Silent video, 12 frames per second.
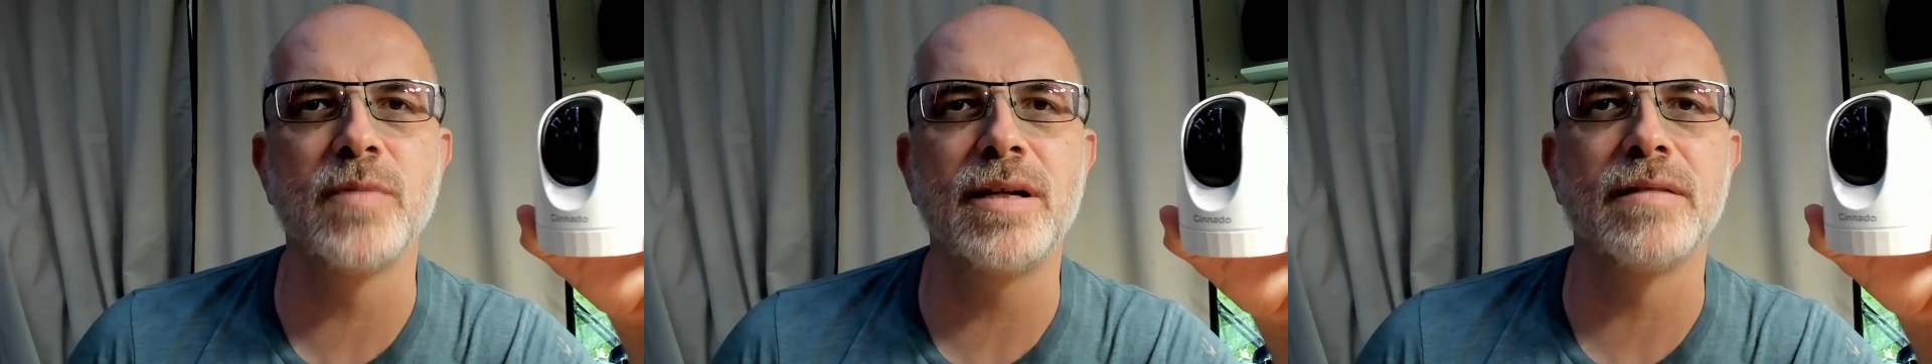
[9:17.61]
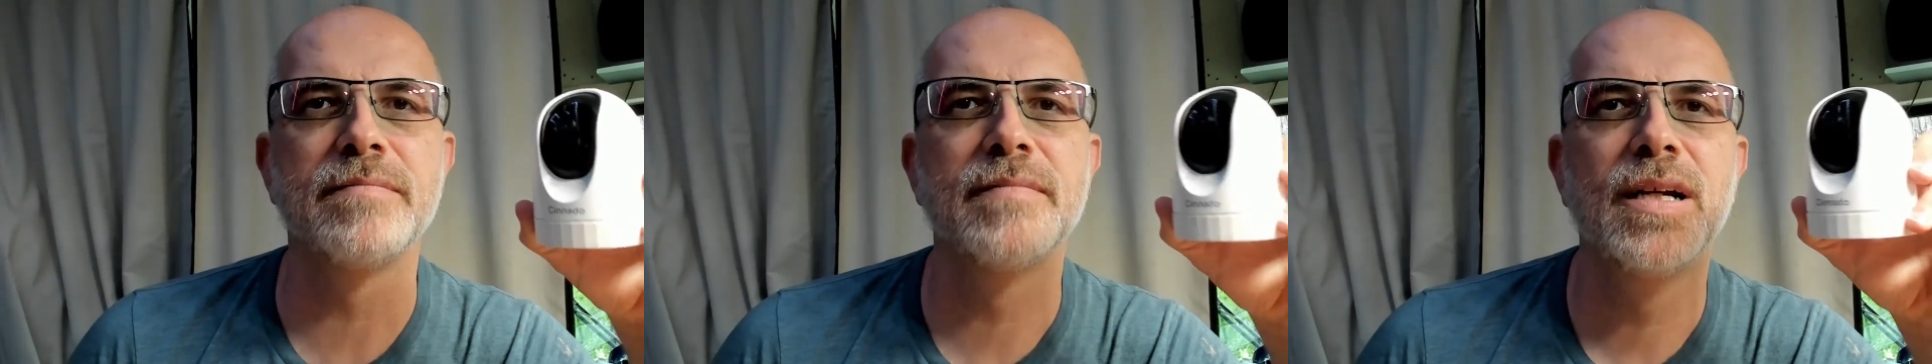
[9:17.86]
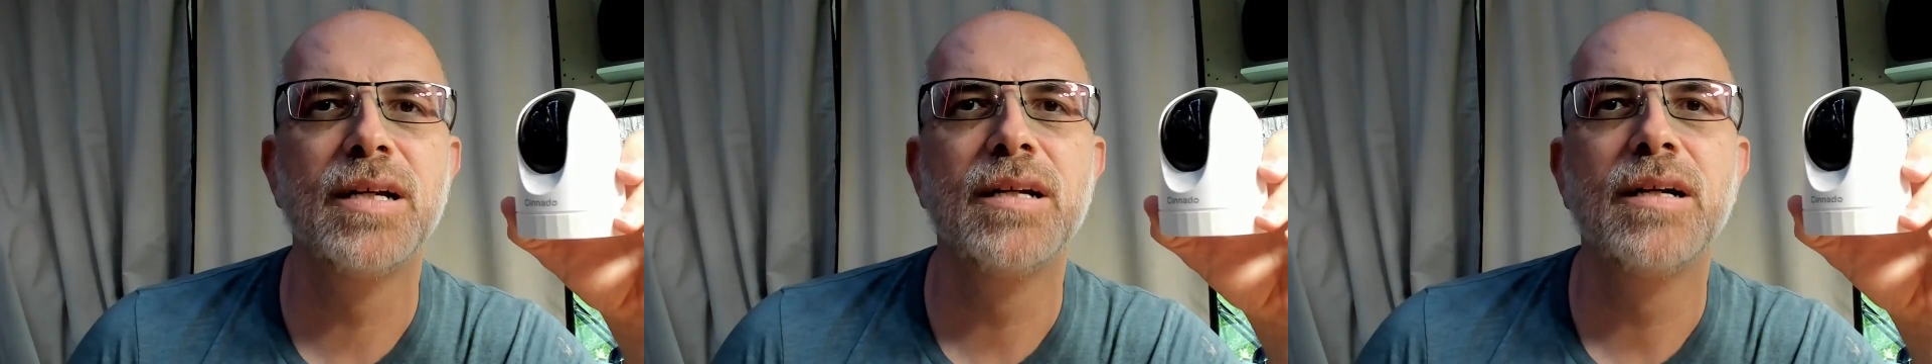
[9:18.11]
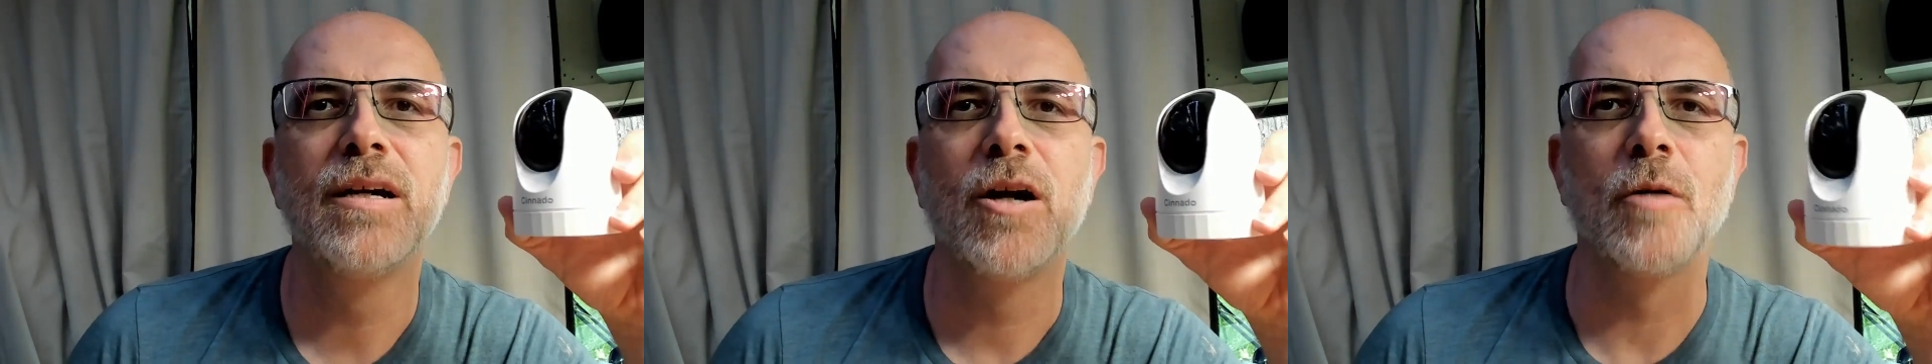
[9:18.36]
well.
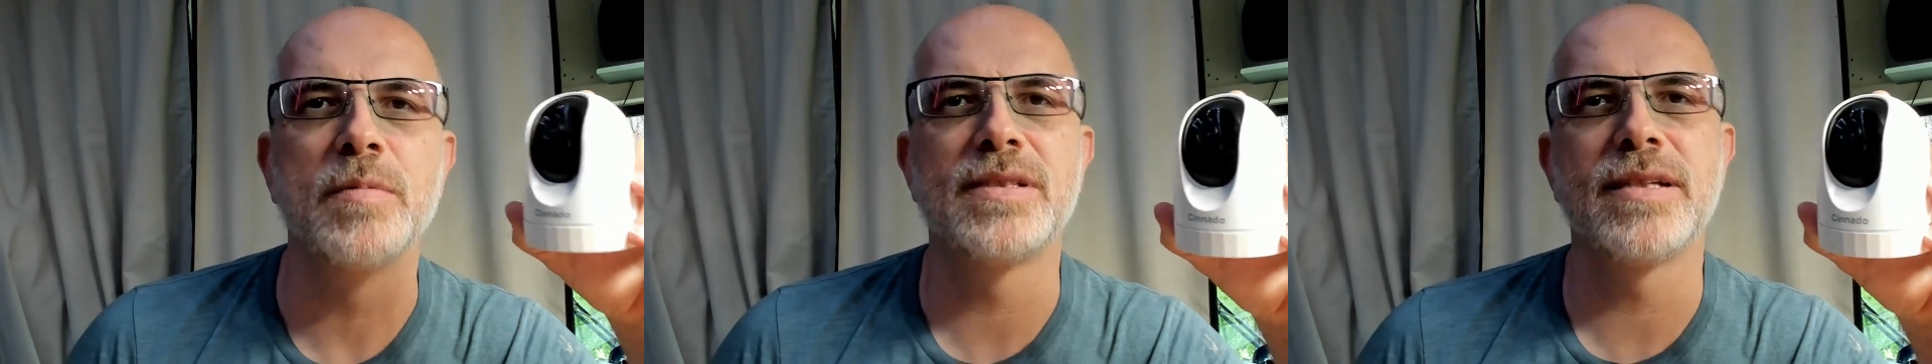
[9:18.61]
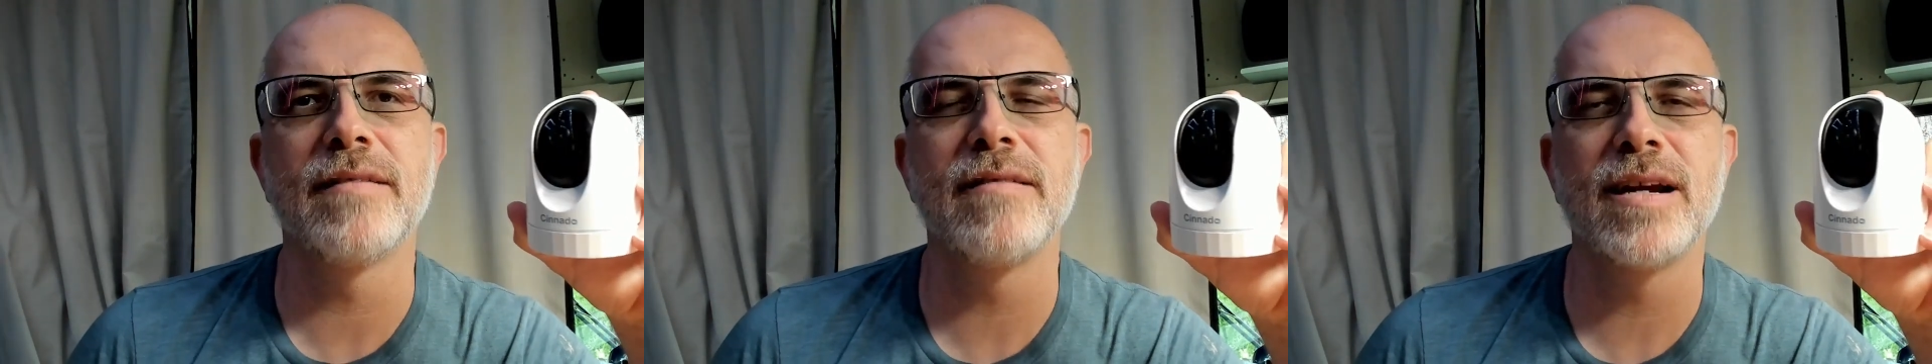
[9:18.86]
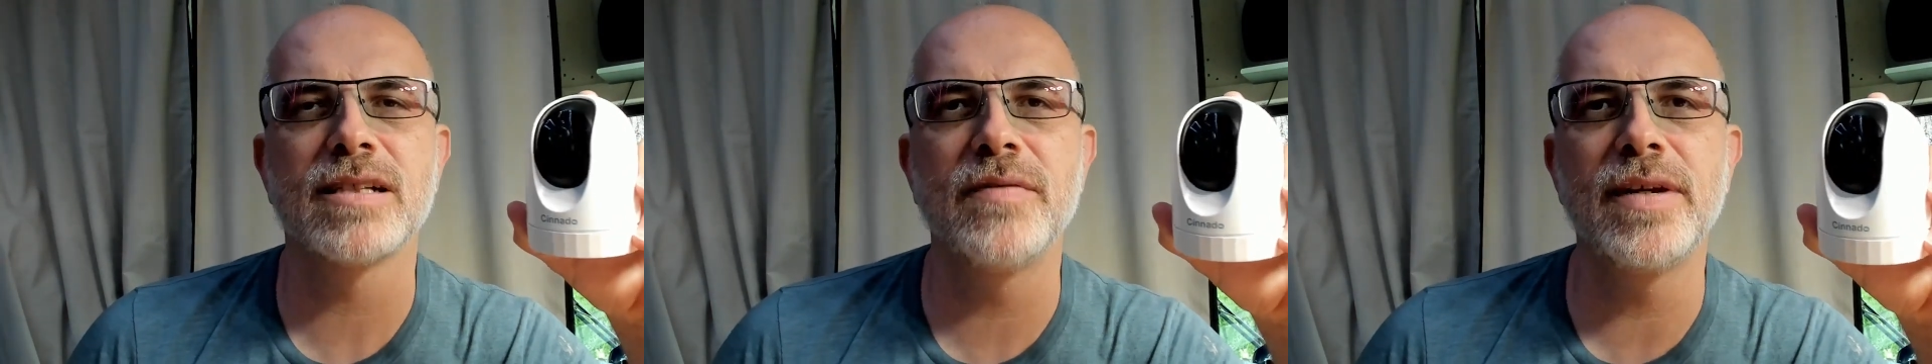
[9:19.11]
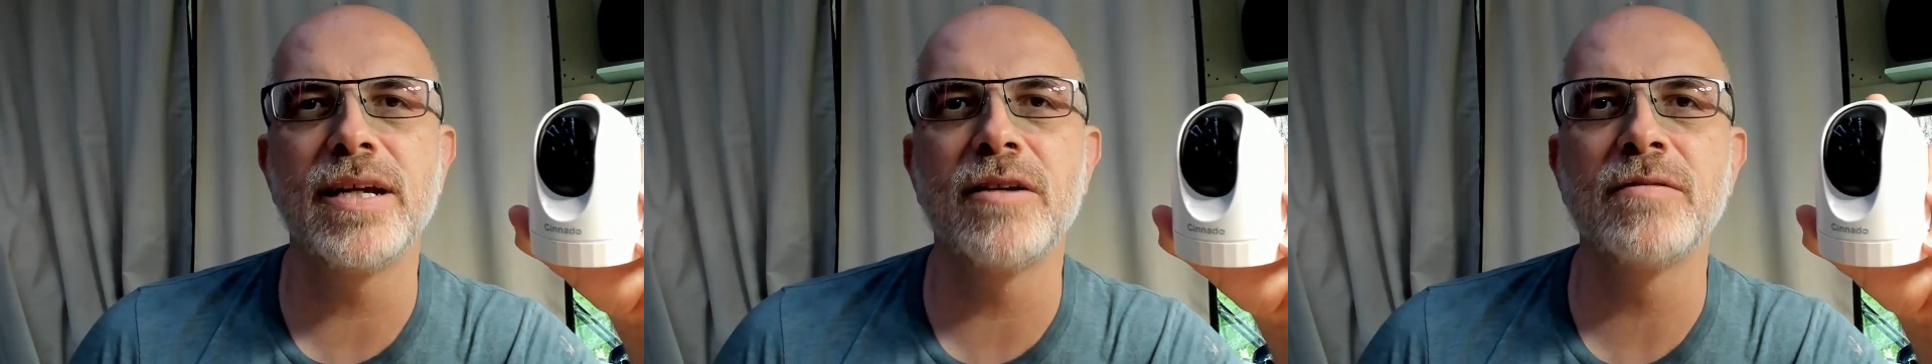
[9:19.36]
Hope to see you in the next
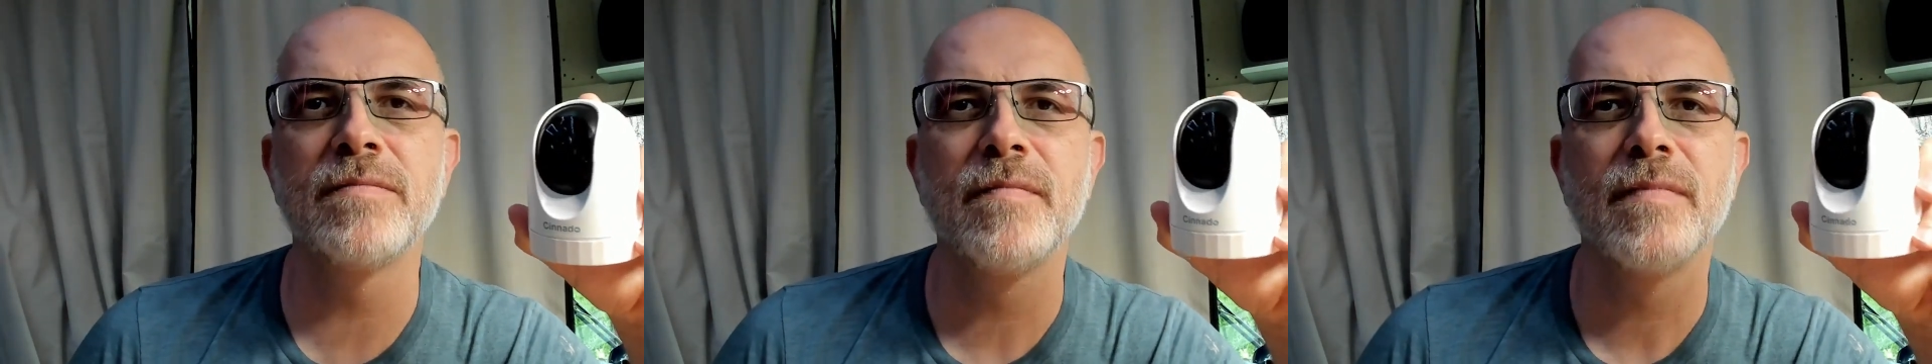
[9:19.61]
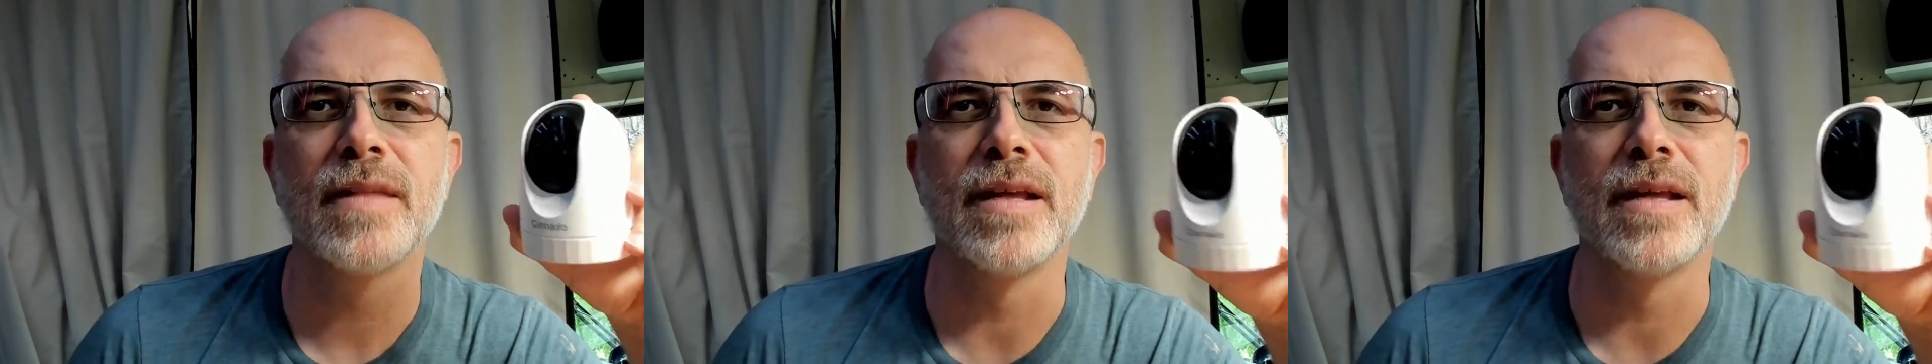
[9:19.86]
video.